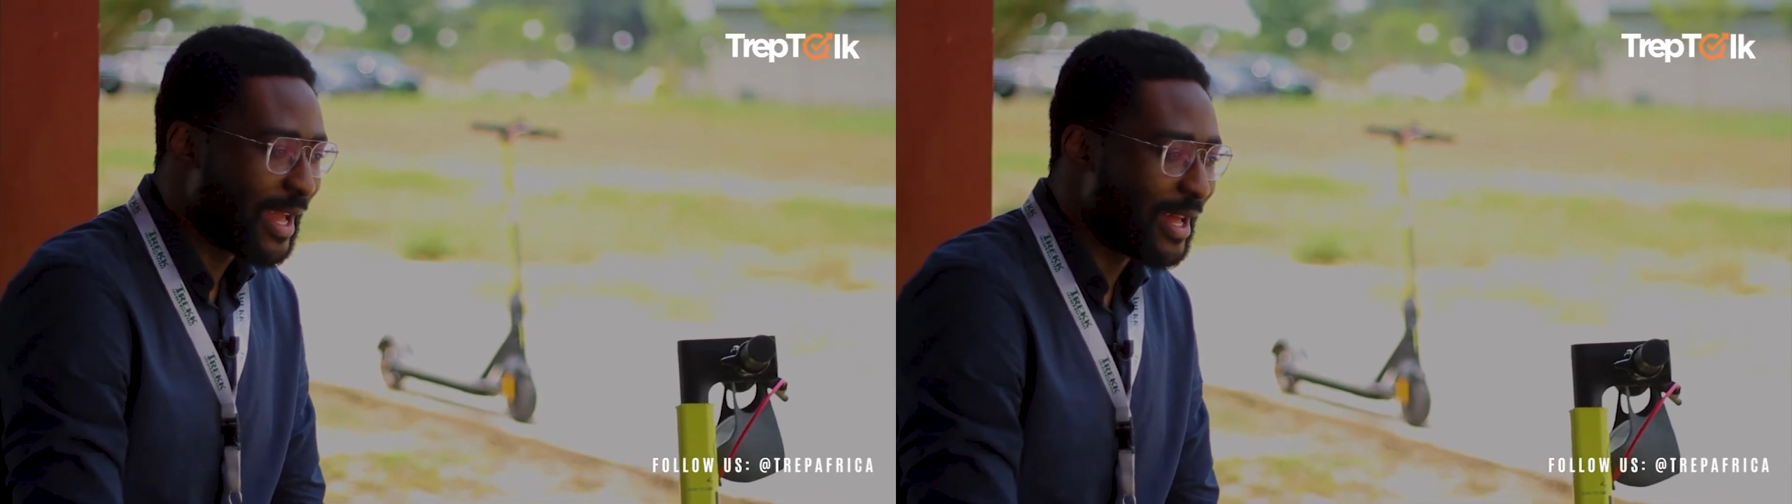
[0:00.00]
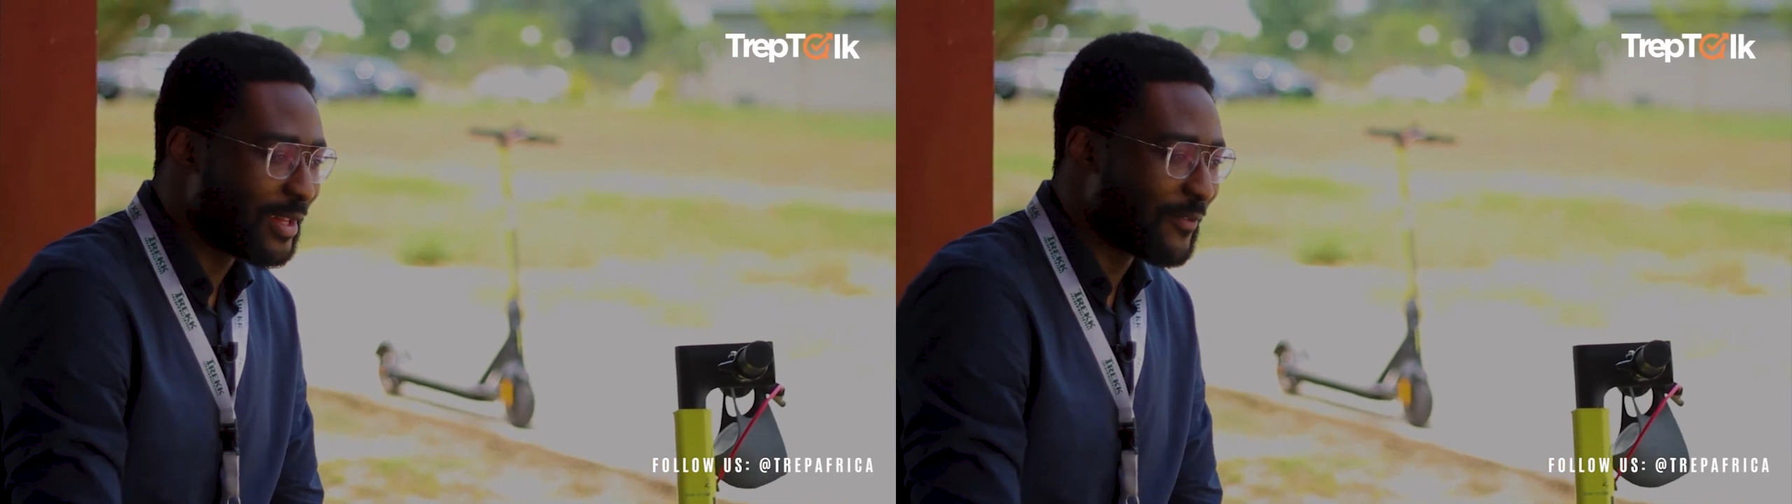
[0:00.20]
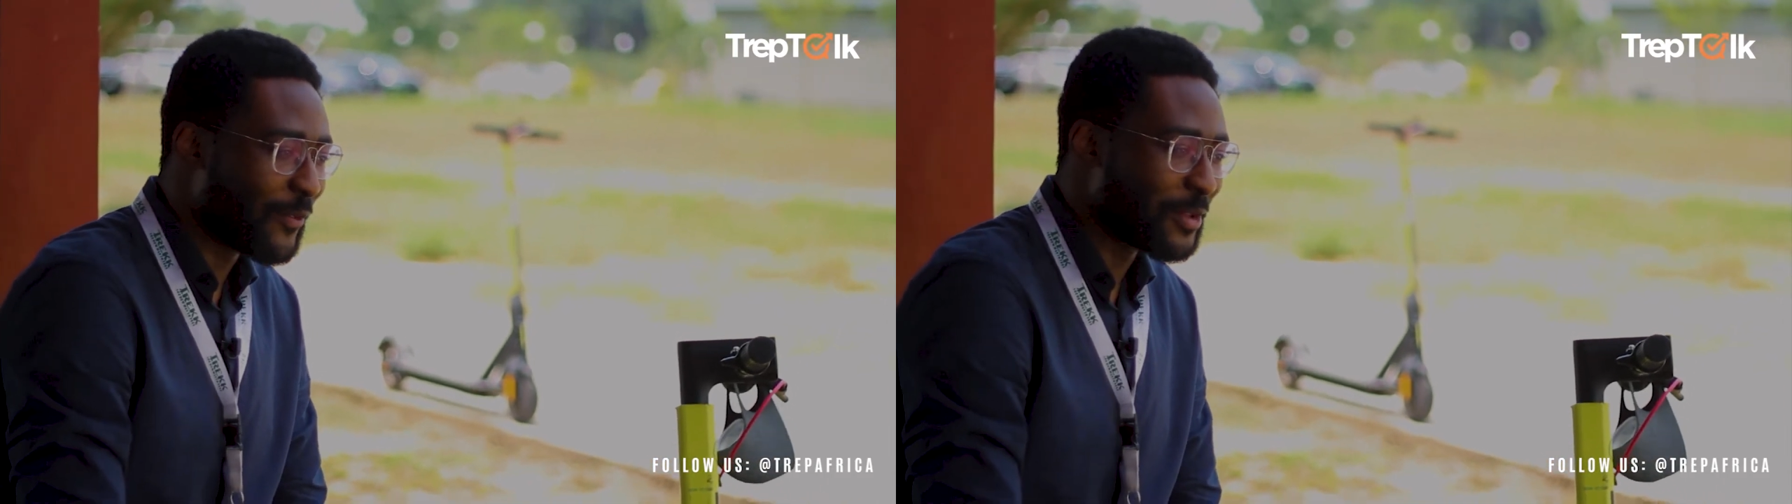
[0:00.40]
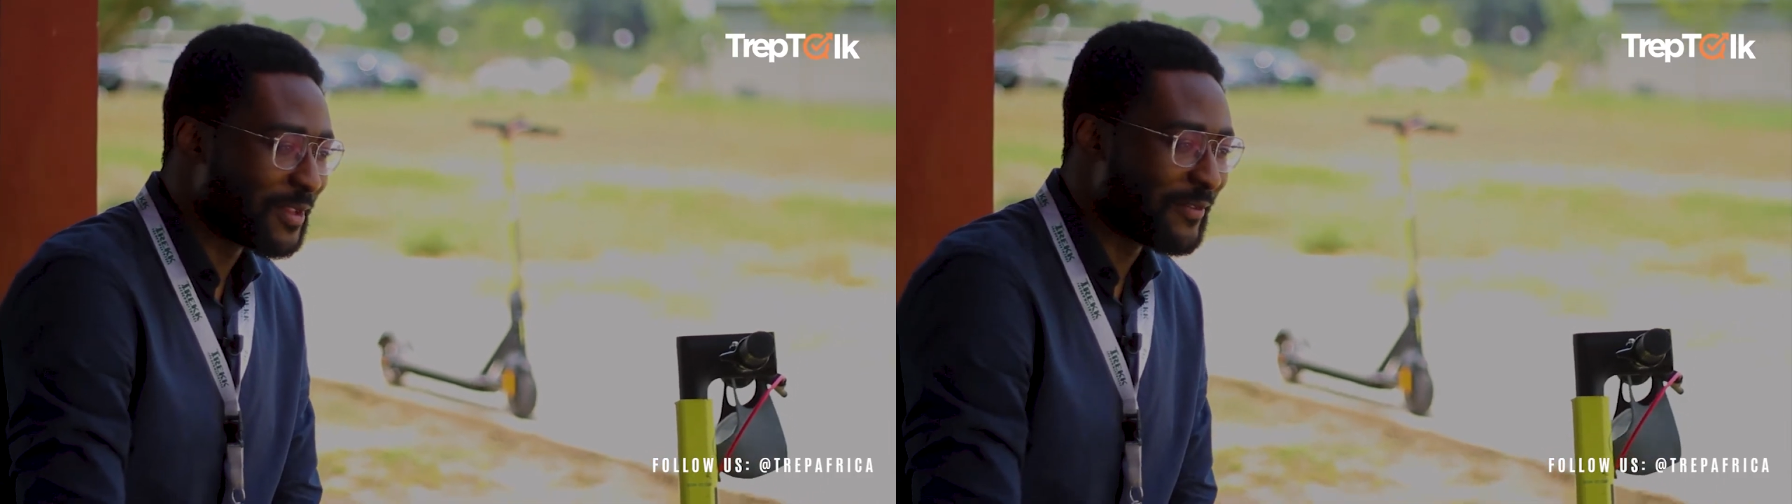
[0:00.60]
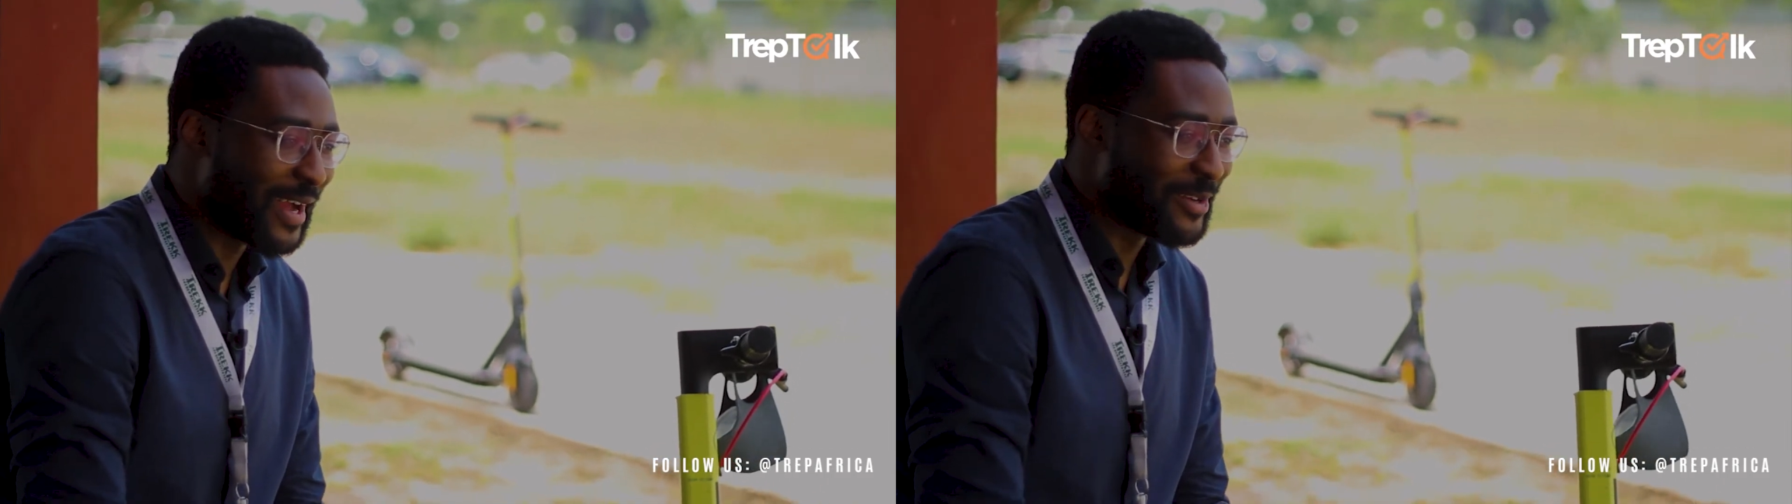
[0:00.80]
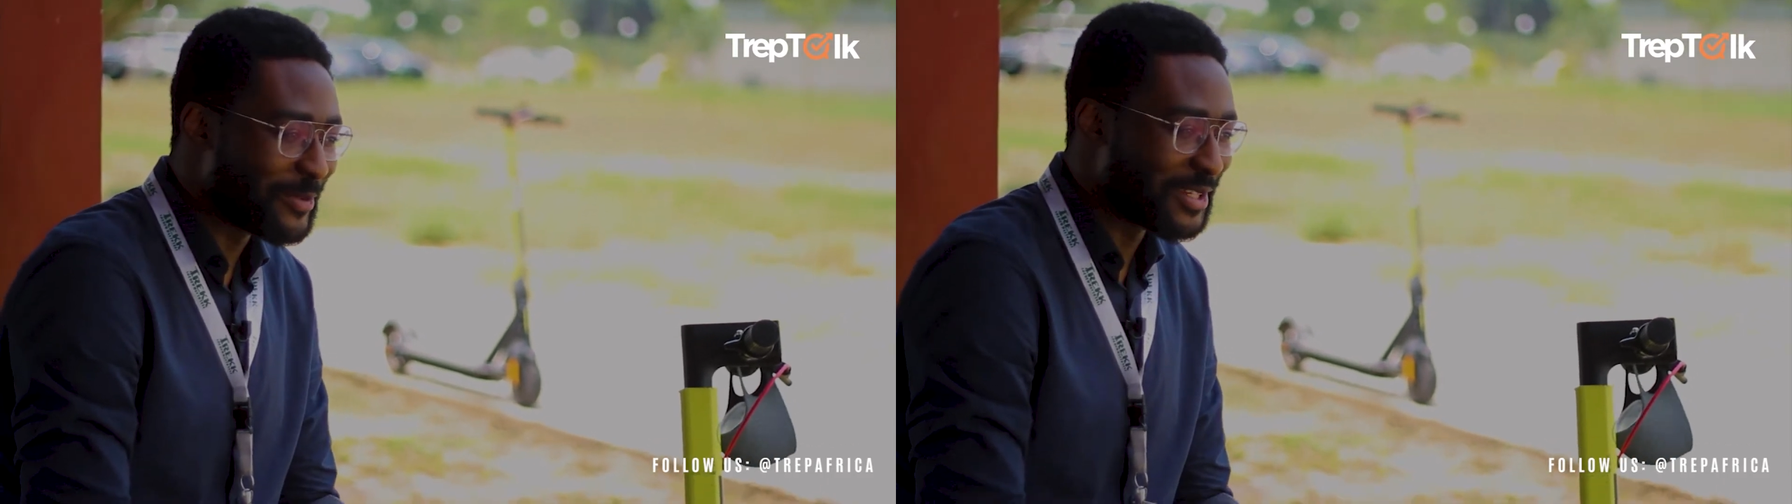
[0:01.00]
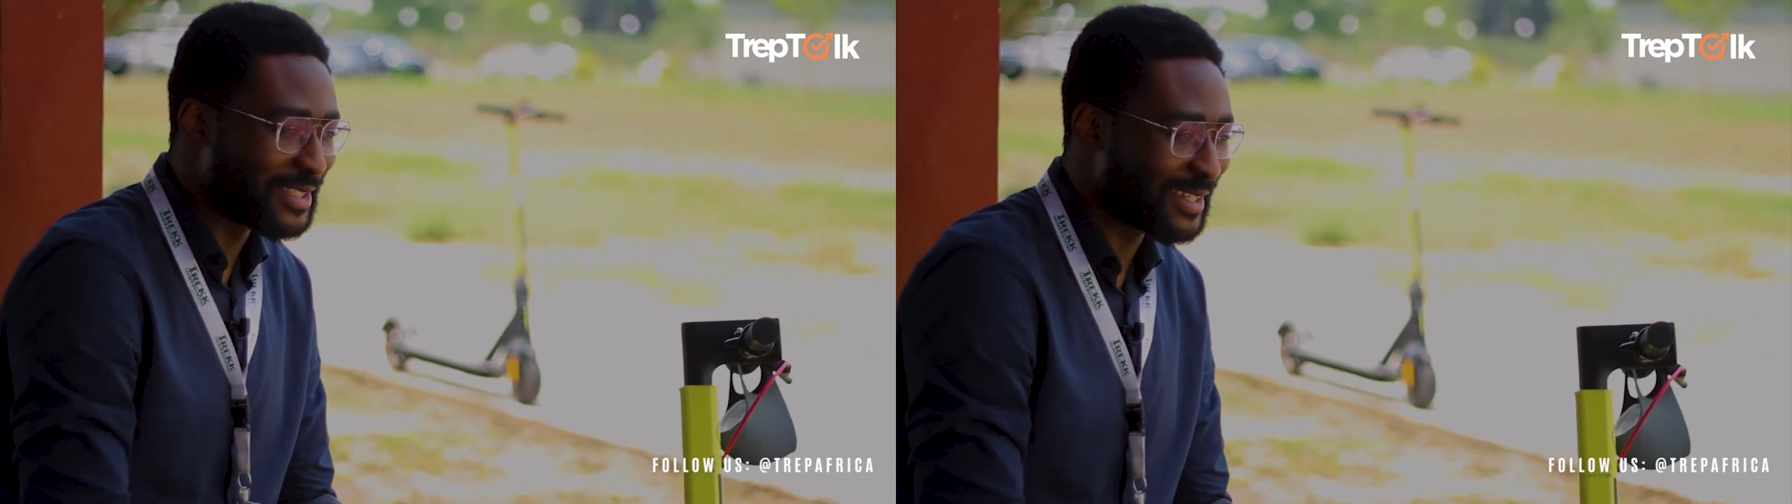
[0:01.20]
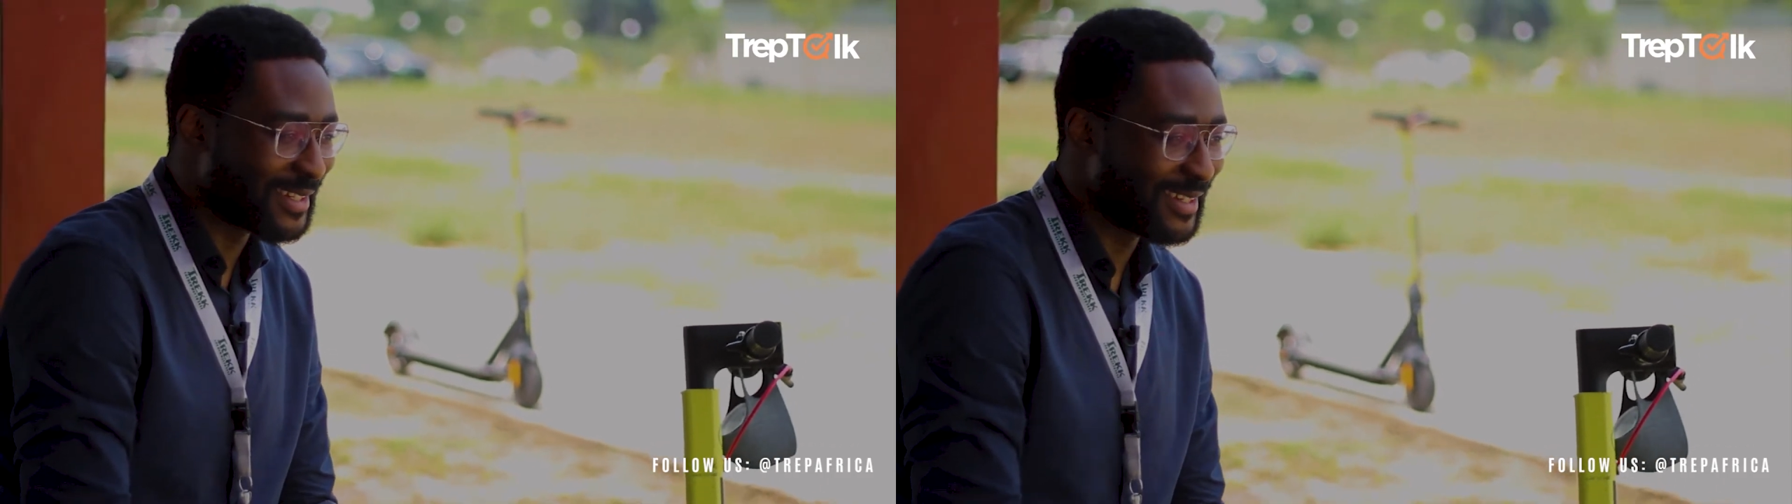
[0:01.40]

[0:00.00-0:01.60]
Uh, the fourth and final person,